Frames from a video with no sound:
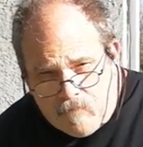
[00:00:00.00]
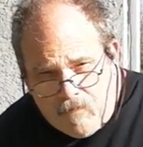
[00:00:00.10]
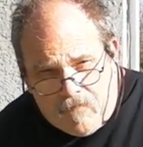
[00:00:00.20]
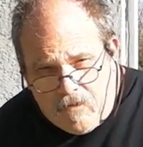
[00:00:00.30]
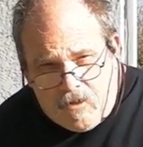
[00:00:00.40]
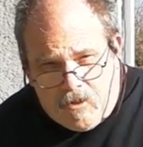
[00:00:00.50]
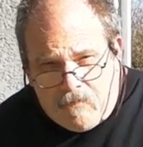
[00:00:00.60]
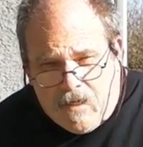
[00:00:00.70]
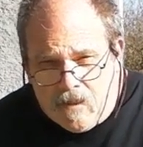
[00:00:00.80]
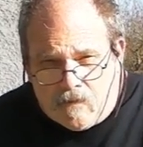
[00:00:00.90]
perfectly good
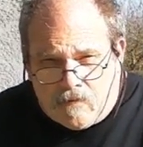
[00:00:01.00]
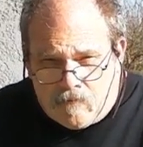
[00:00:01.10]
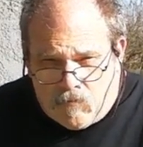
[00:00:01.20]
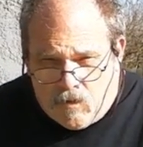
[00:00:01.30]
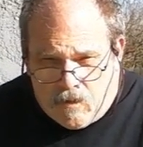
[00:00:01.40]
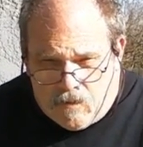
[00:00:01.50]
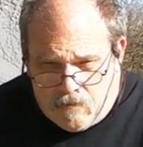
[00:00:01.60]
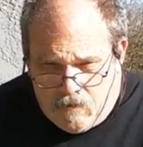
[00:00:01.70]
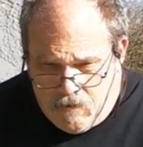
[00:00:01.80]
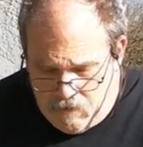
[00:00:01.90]
panels. We're going to
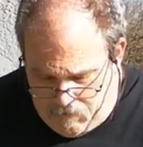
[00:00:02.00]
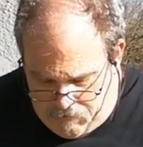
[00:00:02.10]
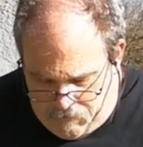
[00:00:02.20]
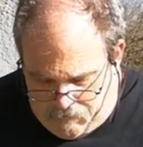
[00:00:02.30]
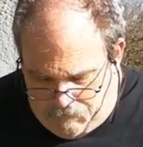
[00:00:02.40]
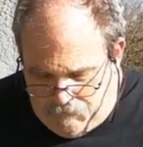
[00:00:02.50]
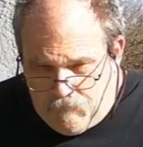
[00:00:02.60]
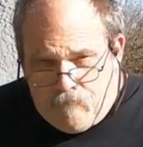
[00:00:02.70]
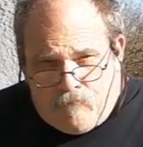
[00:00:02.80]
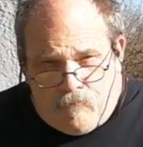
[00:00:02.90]

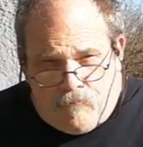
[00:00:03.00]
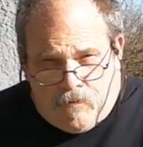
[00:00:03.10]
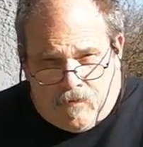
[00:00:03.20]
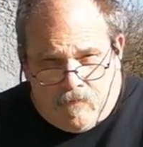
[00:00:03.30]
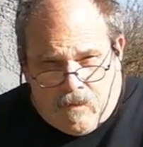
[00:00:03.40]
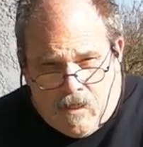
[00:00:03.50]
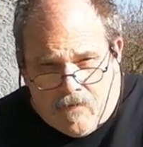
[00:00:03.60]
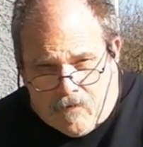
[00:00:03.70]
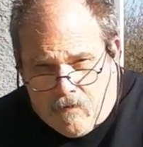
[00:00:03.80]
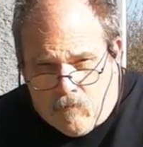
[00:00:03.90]
put them
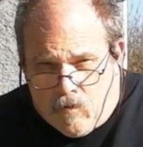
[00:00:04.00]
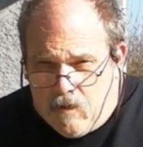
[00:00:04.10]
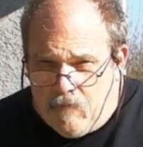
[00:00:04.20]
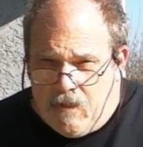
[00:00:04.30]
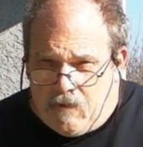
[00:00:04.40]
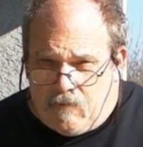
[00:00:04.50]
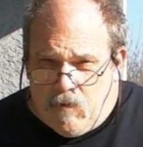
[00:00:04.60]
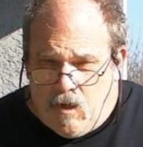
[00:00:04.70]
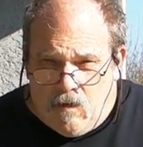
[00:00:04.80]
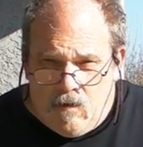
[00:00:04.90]
together and we're going to make a
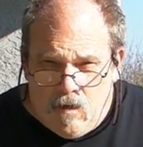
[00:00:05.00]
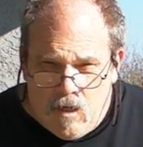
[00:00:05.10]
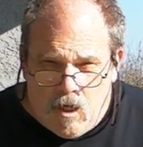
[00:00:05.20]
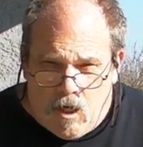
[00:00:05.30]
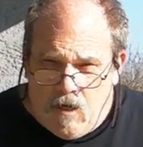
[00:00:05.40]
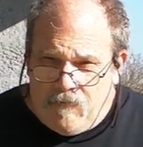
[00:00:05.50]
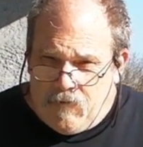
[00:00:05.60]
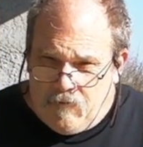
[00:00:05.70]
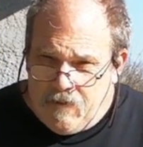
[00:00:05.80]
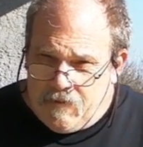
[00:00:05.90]
small
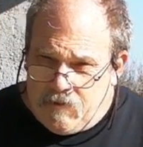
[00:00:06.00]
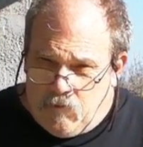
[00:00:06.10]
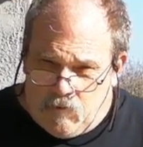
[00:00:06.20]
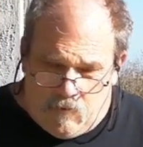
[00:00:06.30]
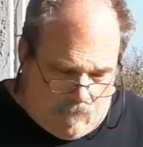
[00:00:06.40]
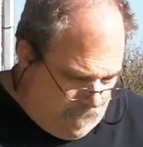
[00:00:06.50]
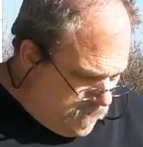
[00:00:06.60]
off-the-grid solar